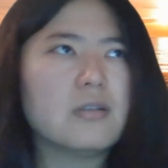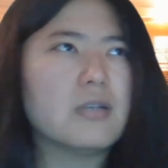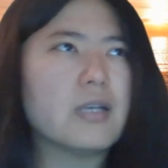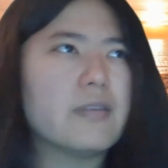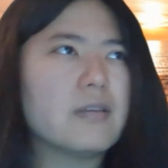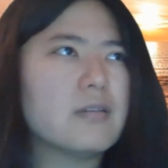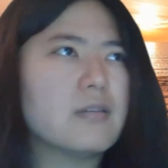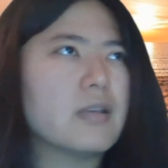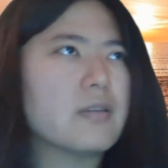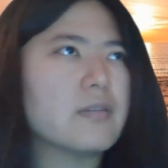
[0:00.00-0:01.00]
I think
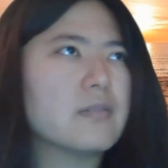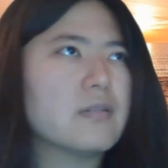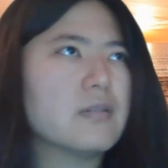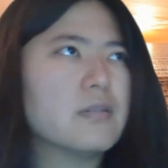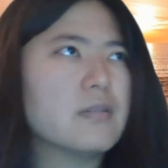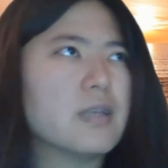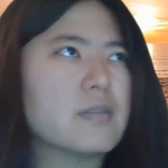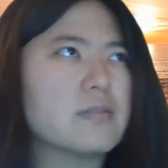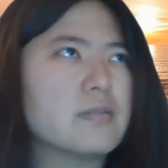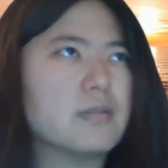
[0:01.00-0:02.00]
that's
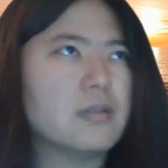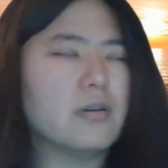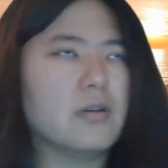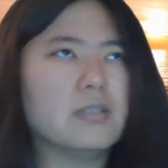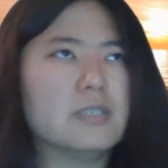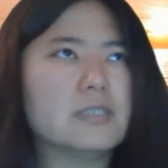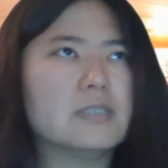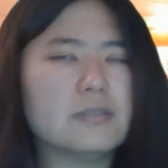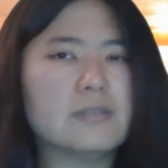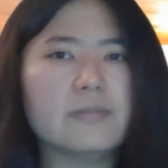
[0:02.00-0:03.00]
all.
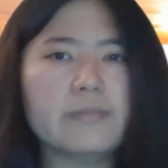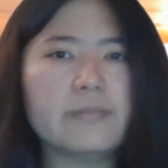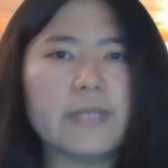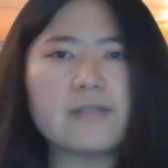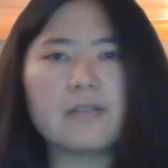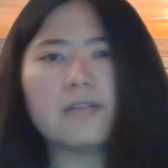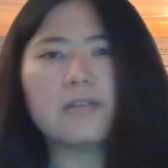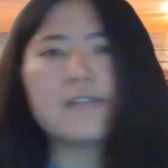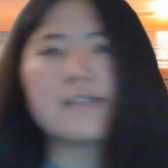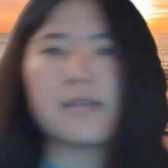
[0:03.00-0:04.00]
So
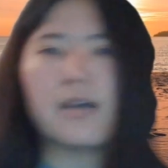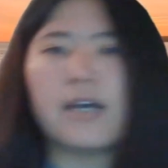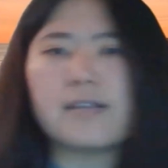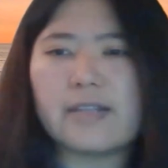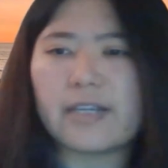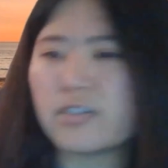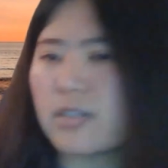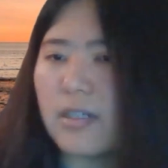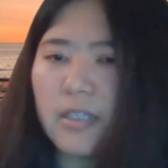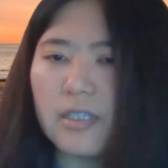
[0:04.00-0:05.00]
there's some other like
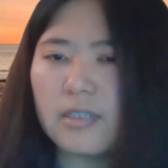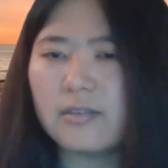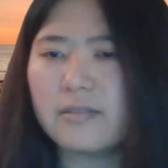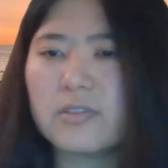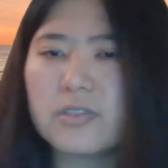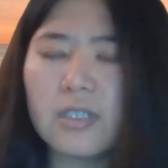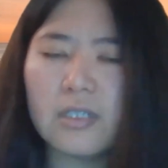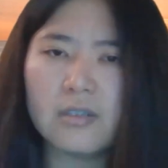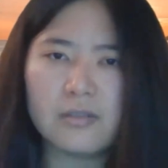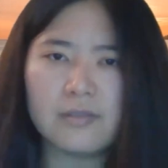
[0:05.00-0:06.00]
Turkish,
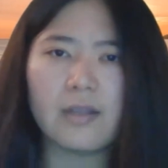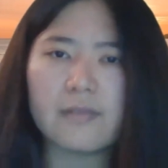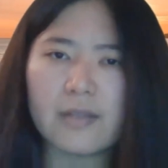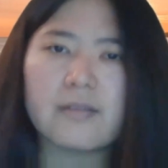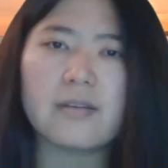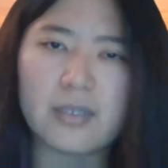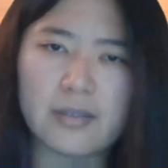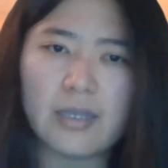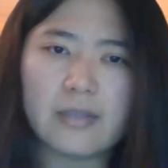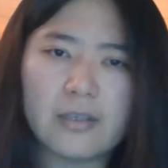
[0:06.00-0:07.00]
something
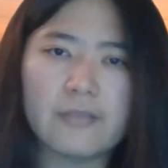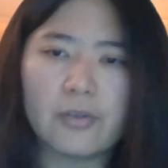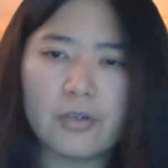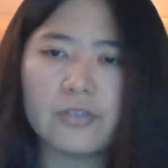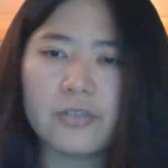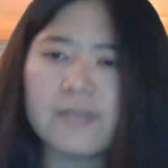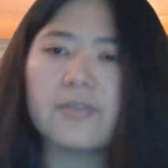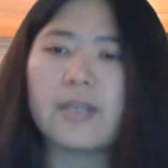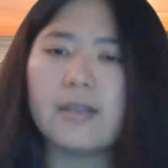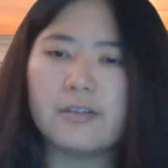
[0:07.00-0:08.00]
like that. If you're interested,
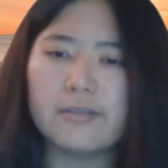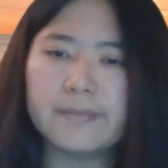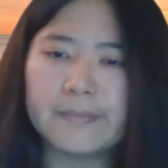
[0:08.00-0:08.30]
you can learn.